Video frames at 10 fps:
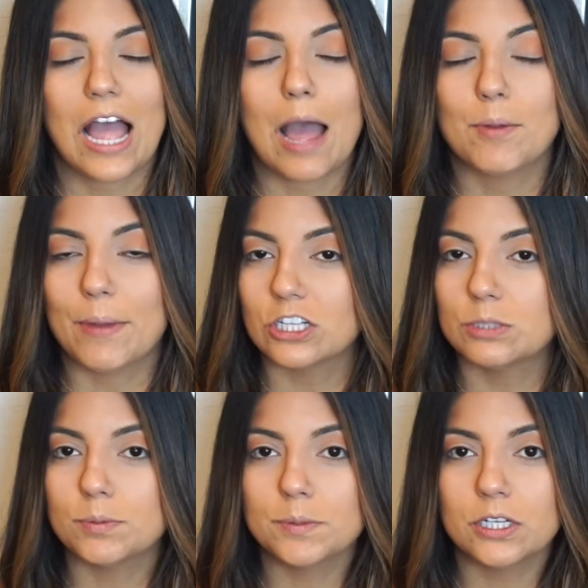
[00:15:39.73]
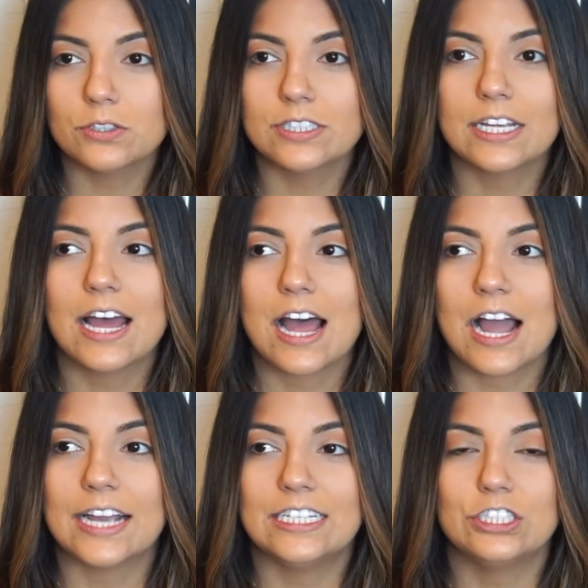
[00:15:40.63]
I'm about to propose.
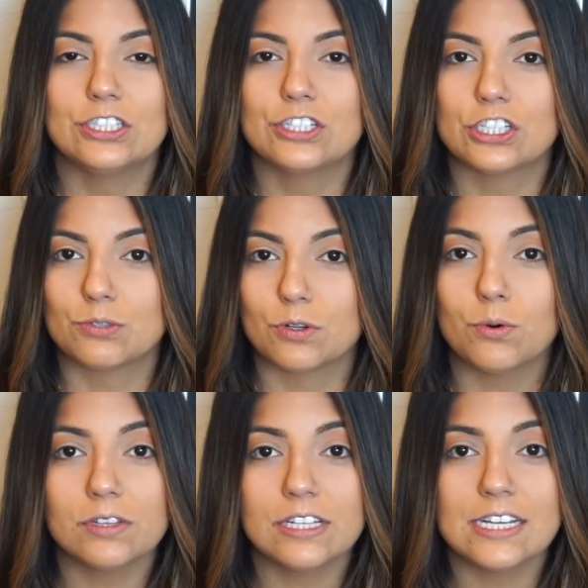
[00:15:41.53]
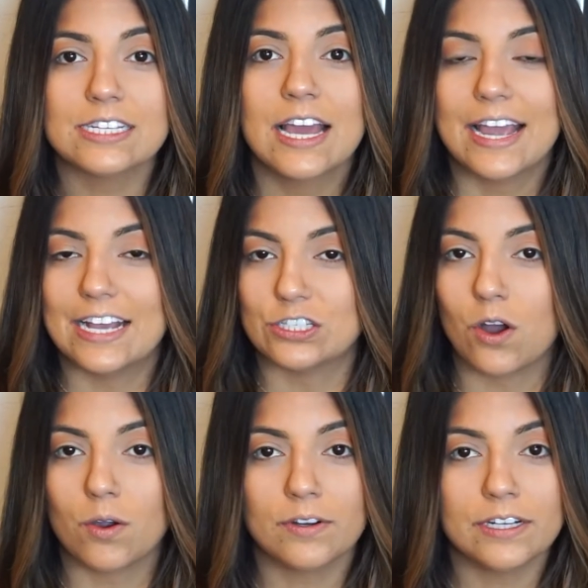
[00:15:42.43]
I need you to just record this. It's
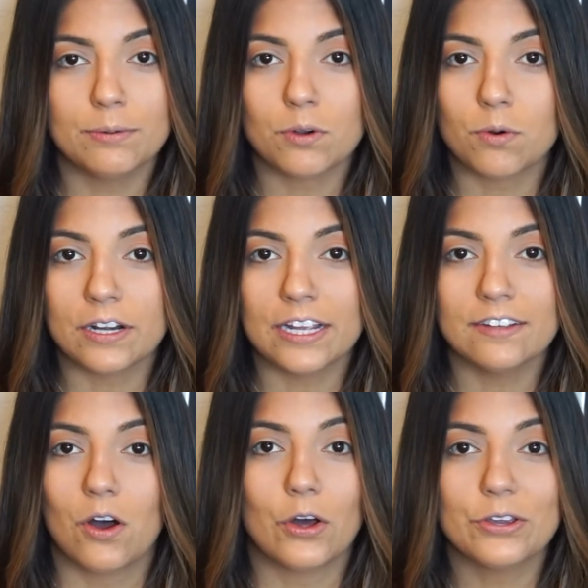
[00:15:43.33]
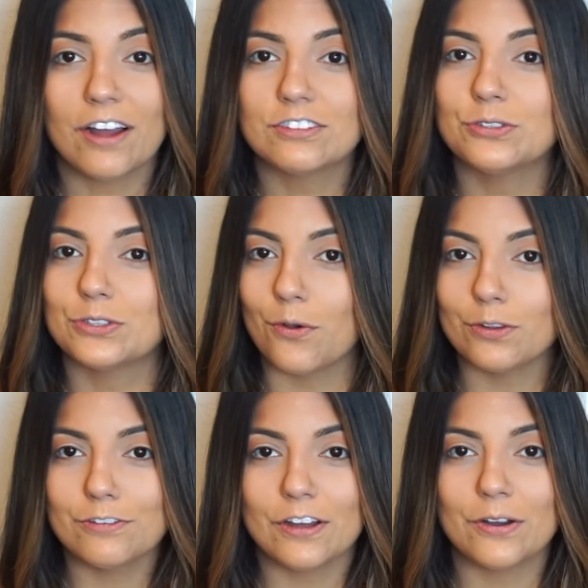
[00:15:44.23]
already recording. All you have to do is
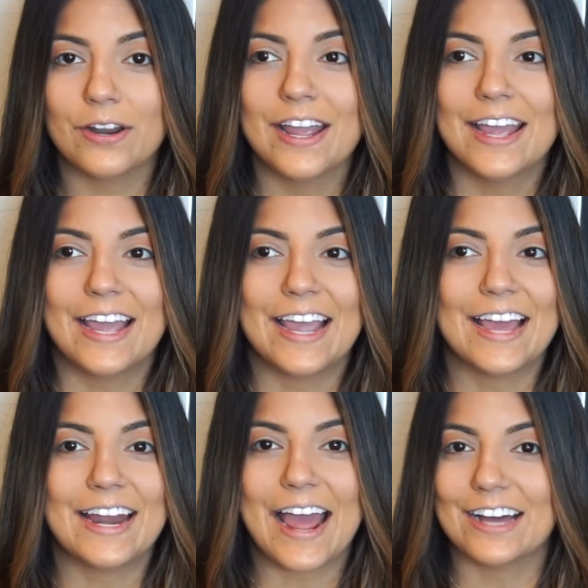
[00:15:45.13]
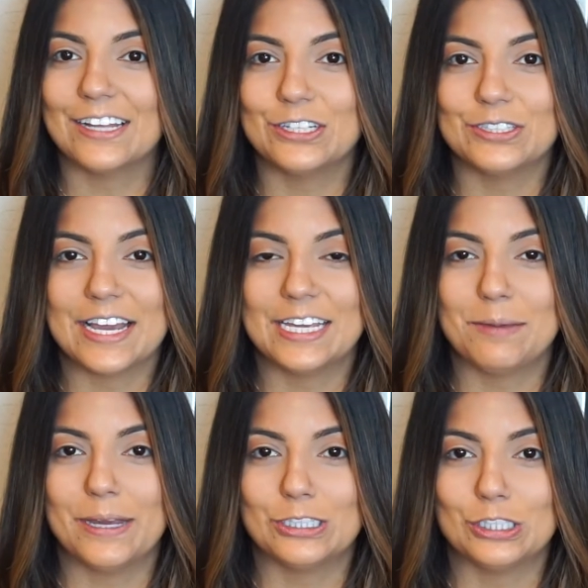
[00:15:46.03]
hold the phone and act like you're taking
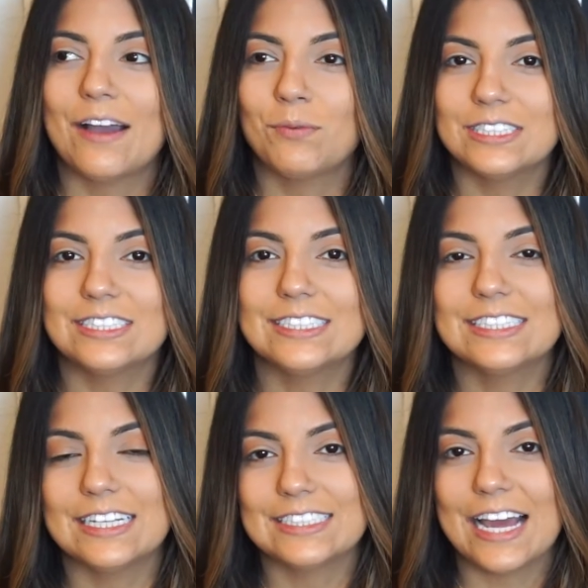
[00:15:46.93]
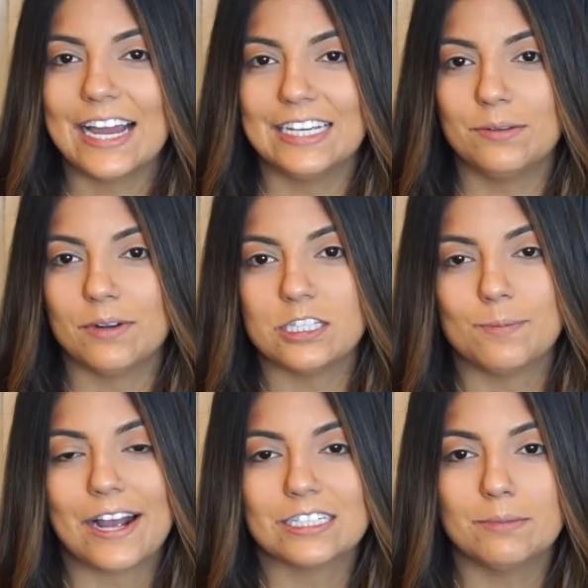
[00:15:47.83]
a picture. Once Dylan does that, he runs
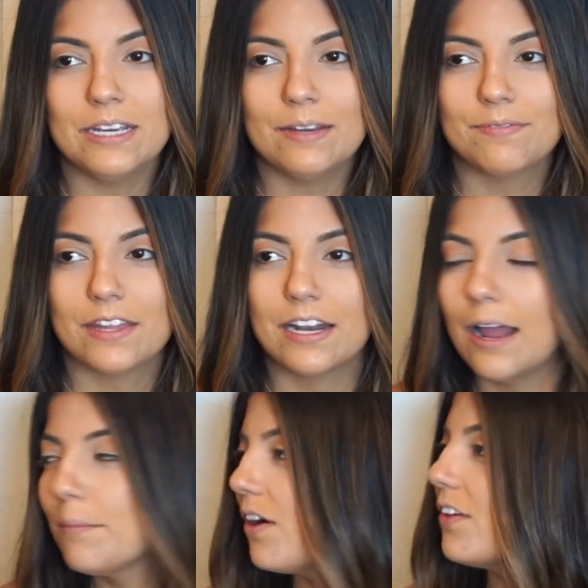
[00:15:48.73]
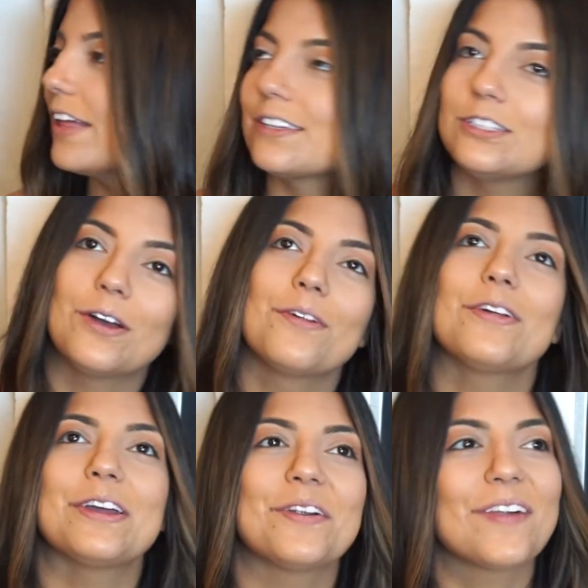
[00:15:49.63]
back to me and I'm all like, you know,
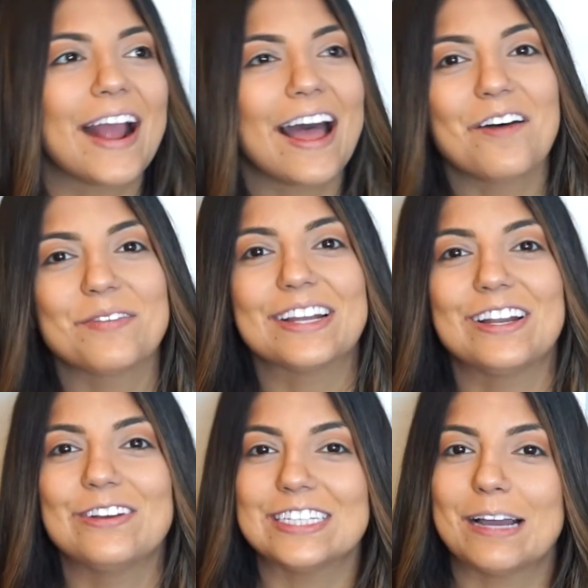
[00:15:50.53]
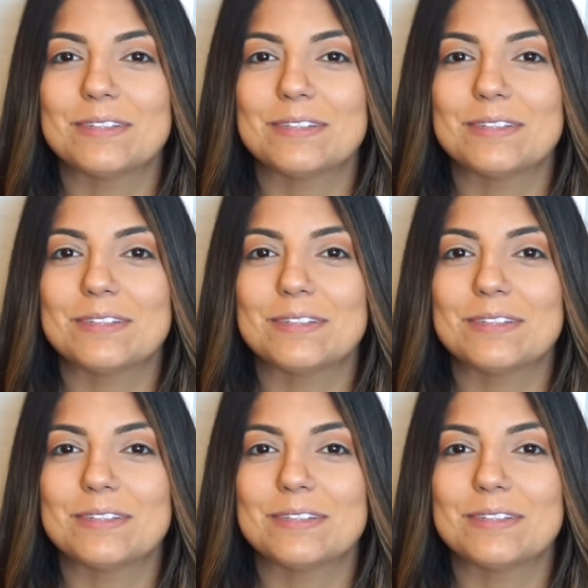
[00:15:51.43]
looking around, being nosy.